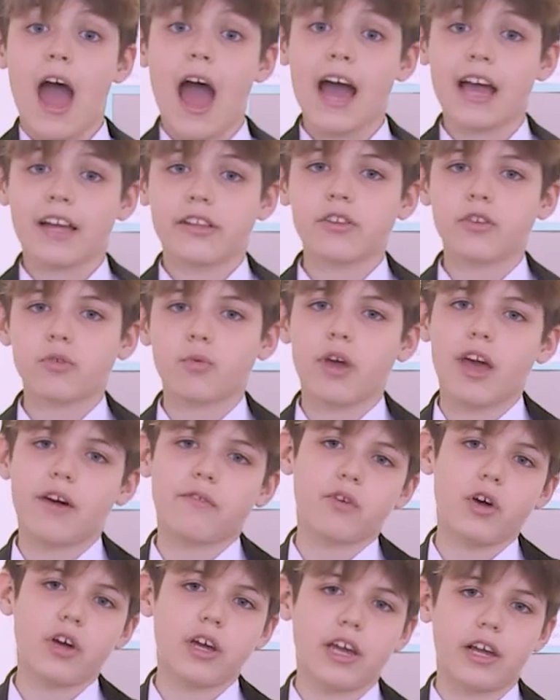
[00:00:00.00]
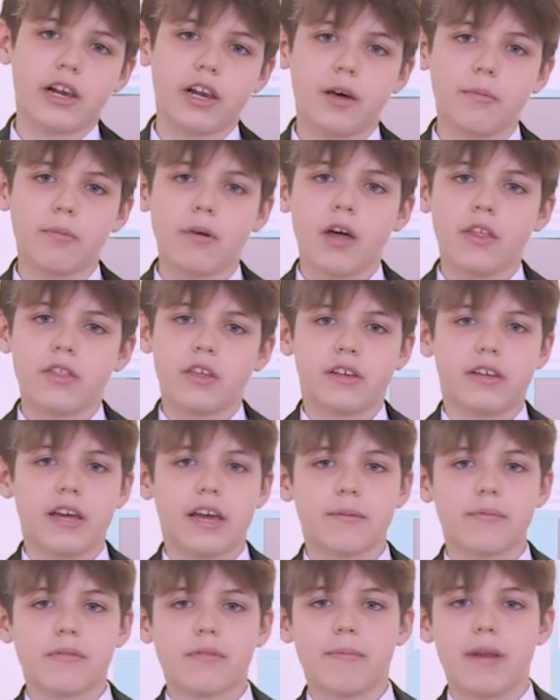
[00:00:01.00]
And we have cooking club that
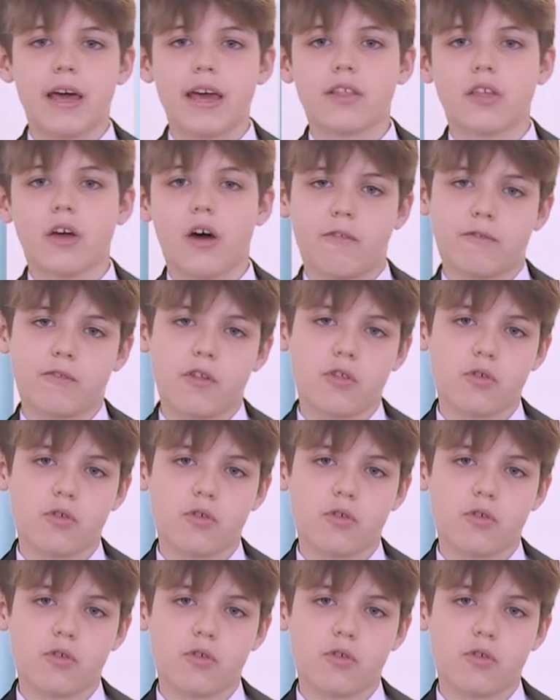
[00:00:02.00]
takes place after